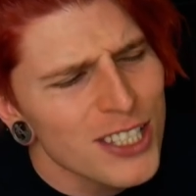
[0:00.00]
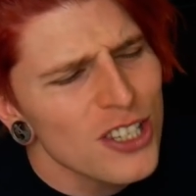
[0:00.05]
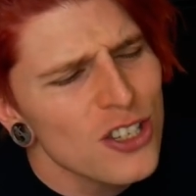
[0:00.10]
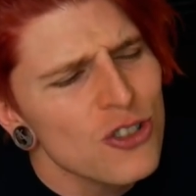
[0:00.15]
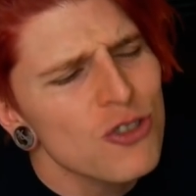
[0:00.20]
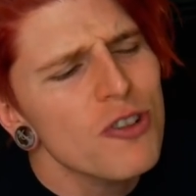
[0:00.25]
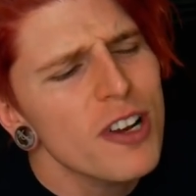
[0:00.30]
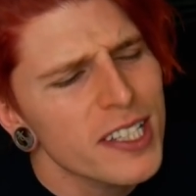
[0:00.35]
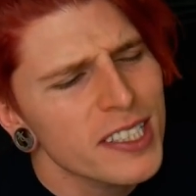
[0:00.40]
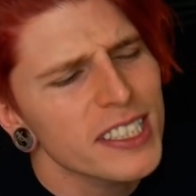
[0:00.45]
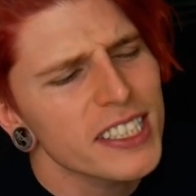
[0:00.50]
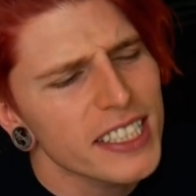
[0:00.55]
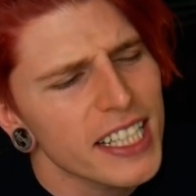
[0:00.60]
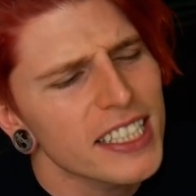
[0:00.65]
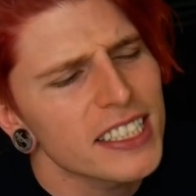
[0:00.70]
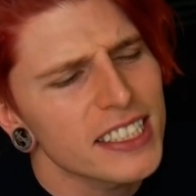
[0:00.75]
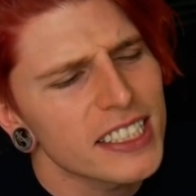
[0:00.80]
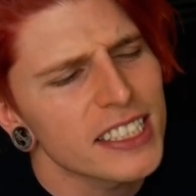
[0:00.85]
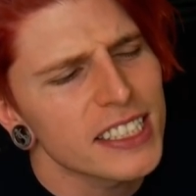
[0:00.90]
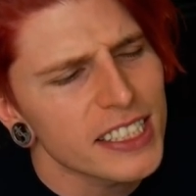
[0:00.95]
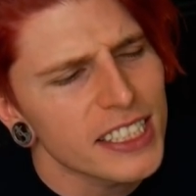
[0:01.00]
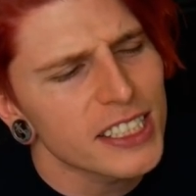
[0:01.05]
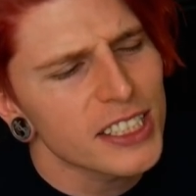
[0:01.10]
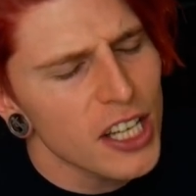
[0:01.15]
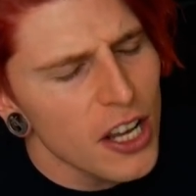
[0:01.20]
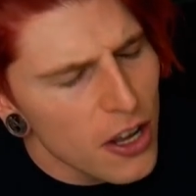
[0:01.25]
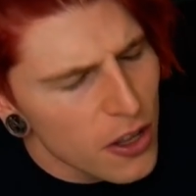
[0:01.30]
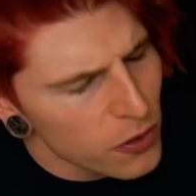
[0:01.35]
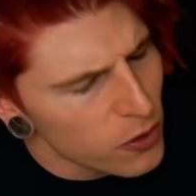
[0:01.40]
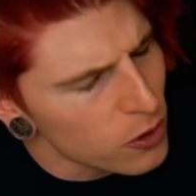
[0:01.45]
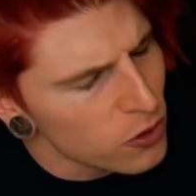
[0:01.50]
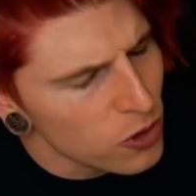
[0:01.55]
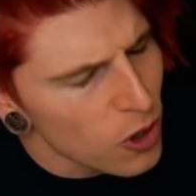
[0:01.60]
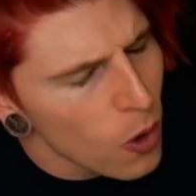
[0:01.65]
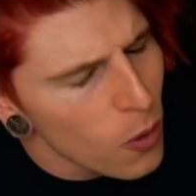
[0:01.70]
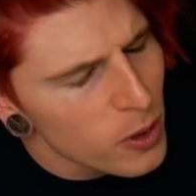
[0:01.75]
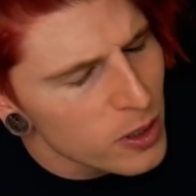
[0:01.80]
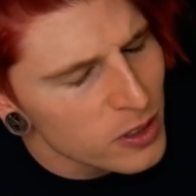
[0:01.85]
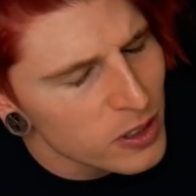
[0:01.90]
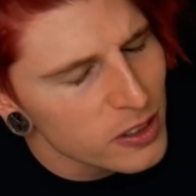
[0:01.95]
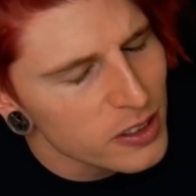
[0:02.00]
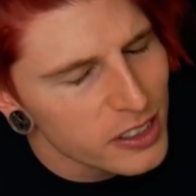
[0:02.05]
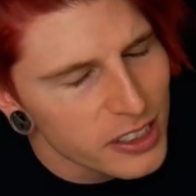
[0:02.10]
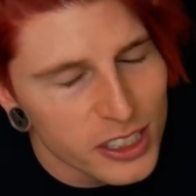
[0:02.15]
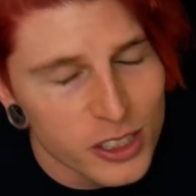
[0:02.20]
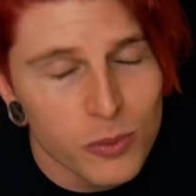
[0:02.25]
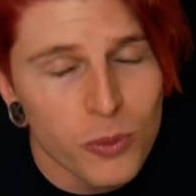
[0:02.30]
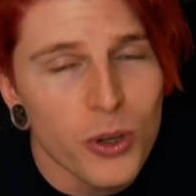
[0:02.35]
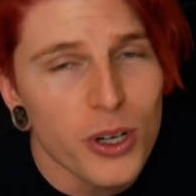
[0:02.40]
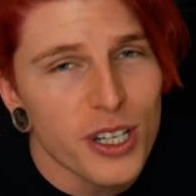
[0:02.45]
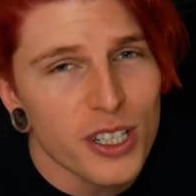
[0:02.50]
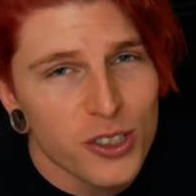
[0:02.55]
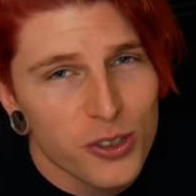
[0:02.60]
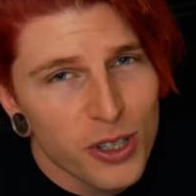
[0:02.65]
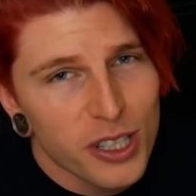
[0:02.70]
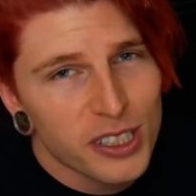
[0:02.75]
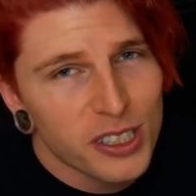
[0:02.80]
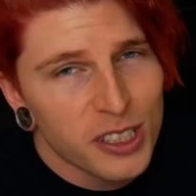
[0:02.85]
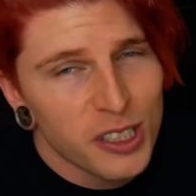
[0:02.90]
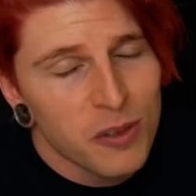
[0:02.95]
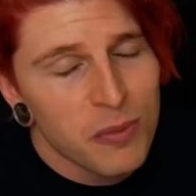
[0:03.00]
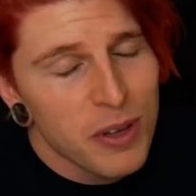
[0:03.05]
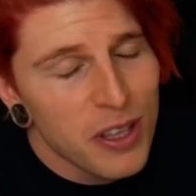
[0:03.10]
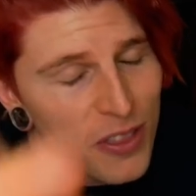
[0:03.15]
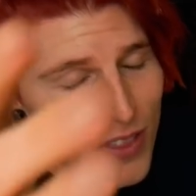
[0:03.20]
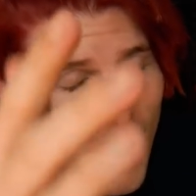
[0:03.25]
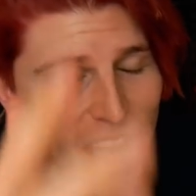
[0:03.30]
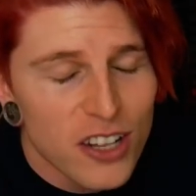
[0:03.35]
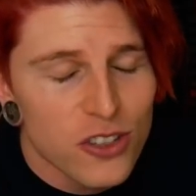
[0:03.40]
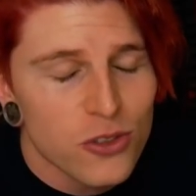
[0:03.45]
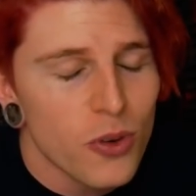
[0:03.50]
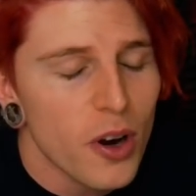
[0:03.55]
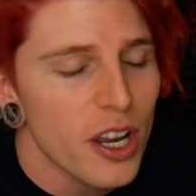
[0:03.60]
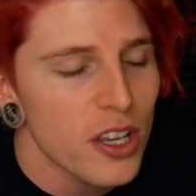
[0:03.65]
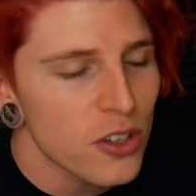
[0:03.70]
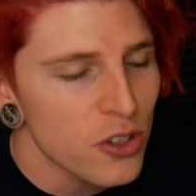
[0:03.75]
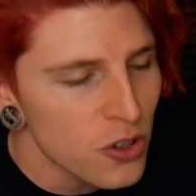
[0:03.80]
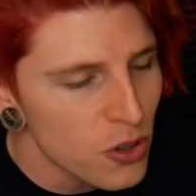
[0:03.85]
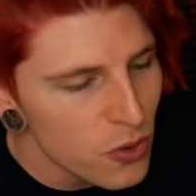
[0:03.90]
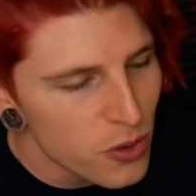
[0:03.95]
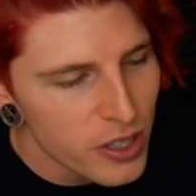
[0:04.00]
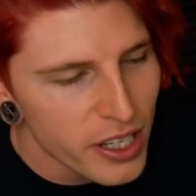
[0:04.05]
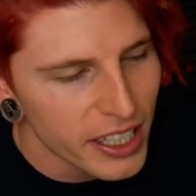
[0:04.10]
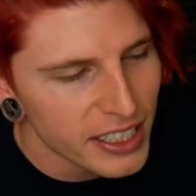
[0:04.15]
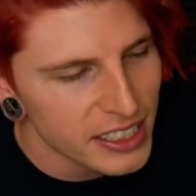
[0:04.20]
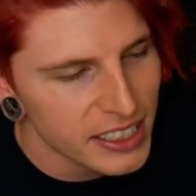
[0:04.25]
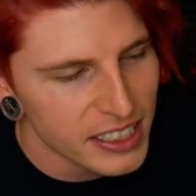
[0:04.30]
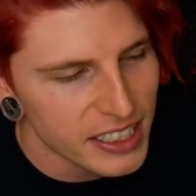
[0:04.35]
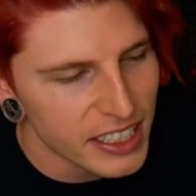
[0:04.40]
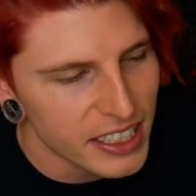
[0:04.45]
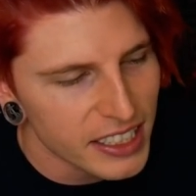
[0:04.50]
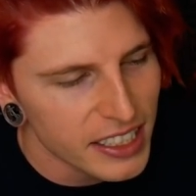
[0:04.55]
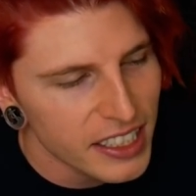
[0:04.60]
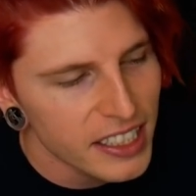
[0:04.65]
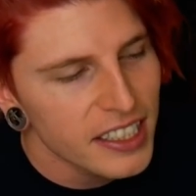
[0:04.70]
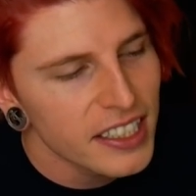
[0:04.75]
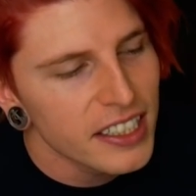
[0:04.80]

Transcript: interesting as this is, there's always something that's more interesting to me. That's right, you guessed it.